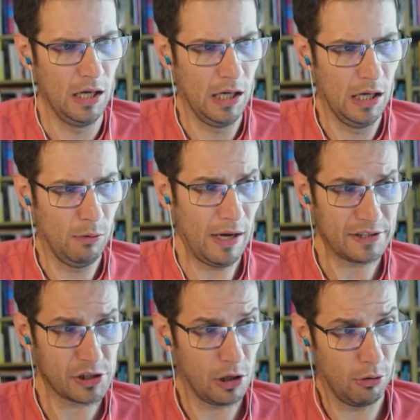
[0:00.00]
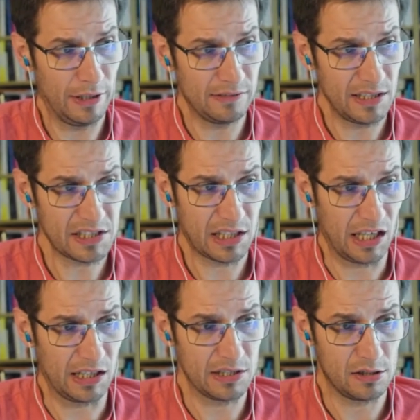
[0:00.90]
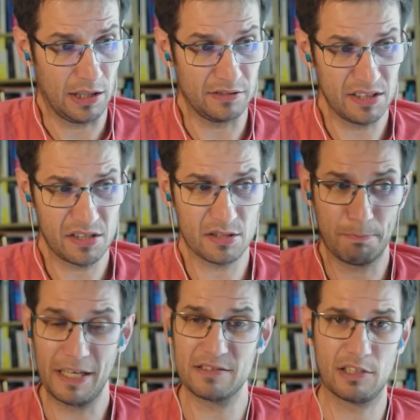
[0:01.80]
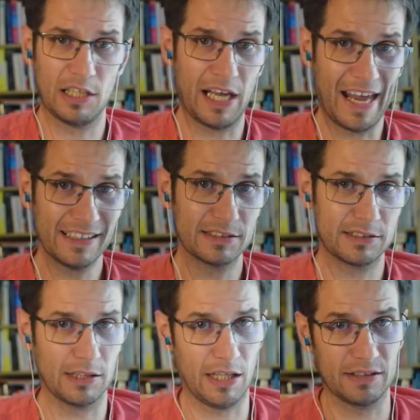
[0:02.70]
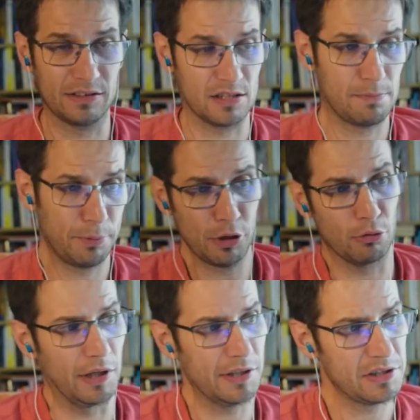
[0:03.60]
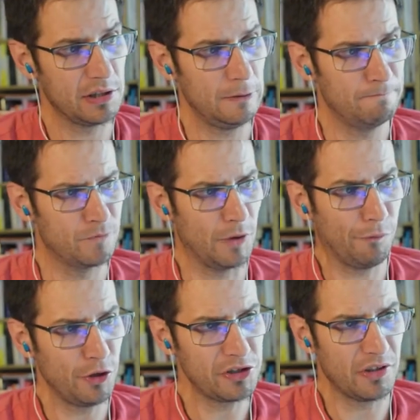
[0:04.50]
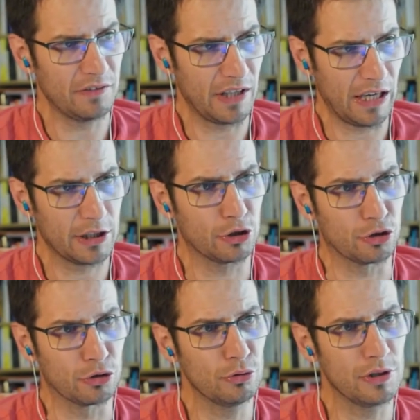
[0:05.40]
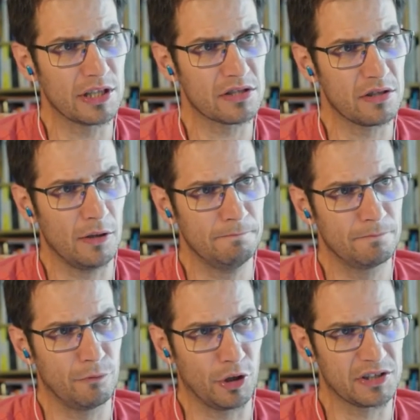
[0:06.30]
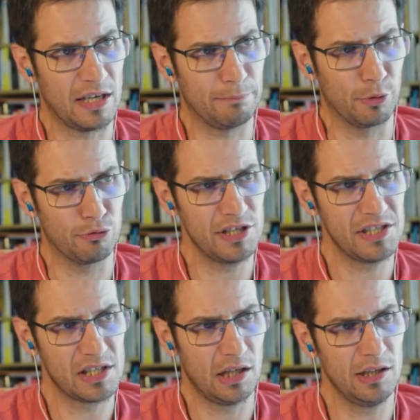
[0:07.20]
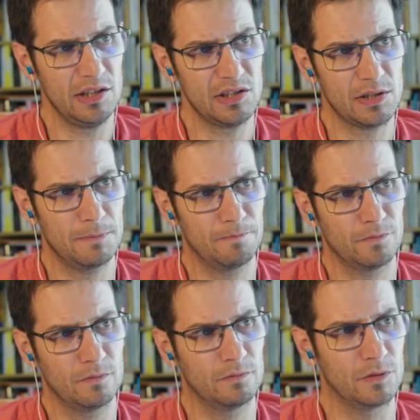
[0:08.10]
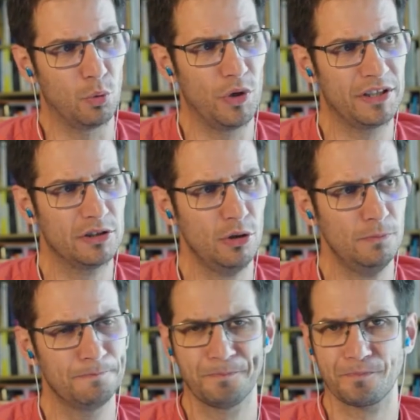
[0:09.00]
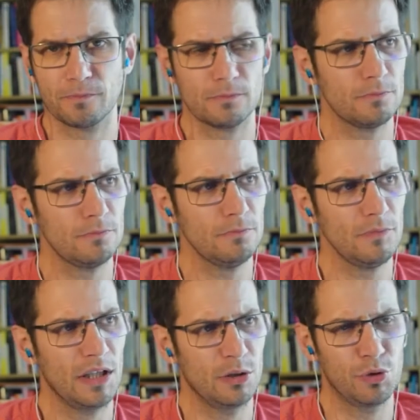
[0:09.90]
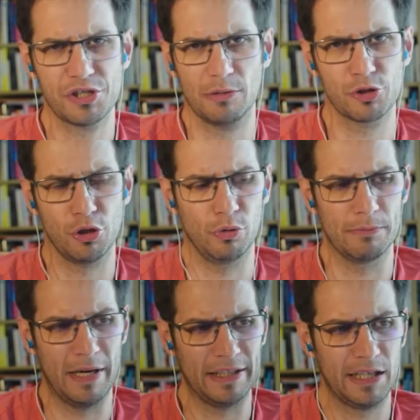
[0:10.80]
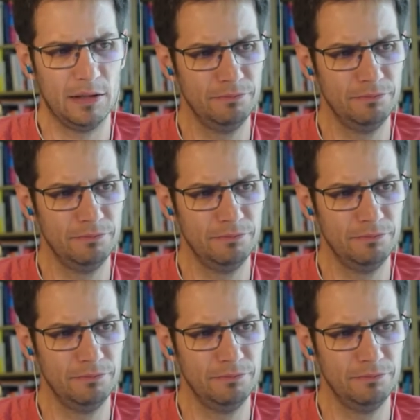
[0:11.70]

Well, so in this case, and this is basically editing at its purest, the first thing that I could do is, for example, resize the window in which I'm showing ManyCam.